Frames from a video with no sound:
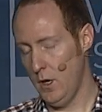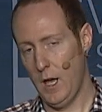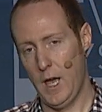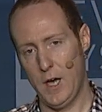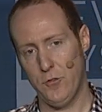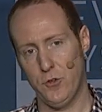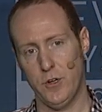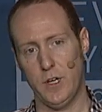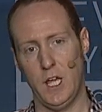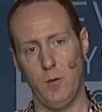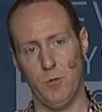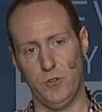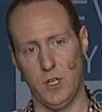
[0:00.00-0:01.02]
After a
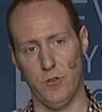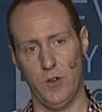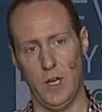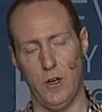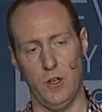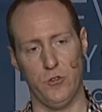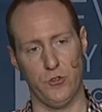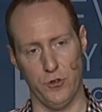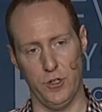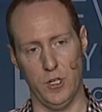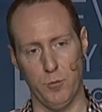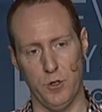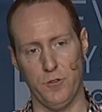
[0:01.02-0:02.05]
game has given out a certain
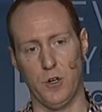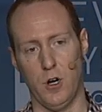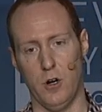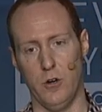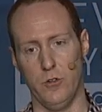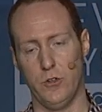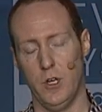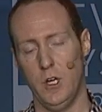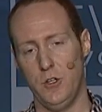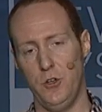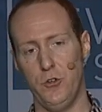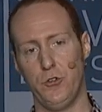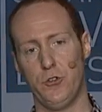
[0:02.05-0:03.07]
number of cards,
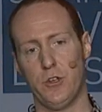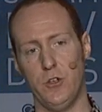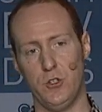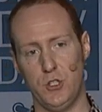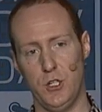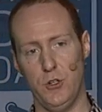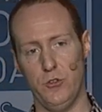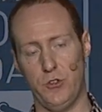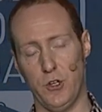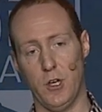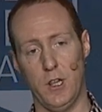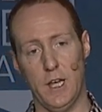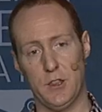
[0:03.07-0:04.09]
users can choose to
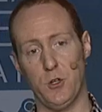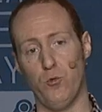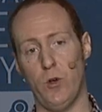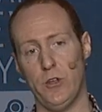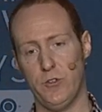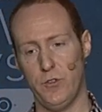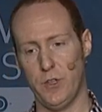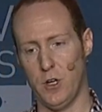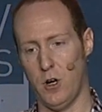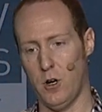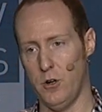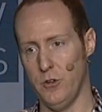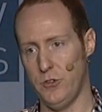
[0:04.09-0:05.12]
collect the rest of the
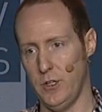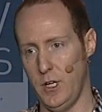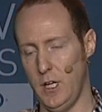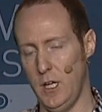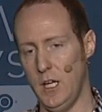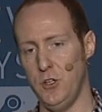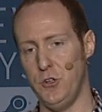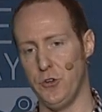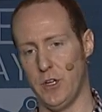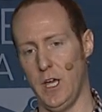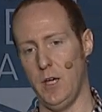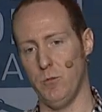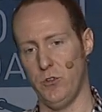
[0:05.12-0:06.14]
cards in your
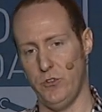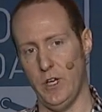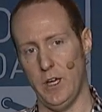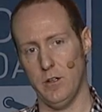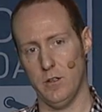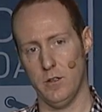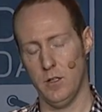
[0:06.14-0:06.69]
game set.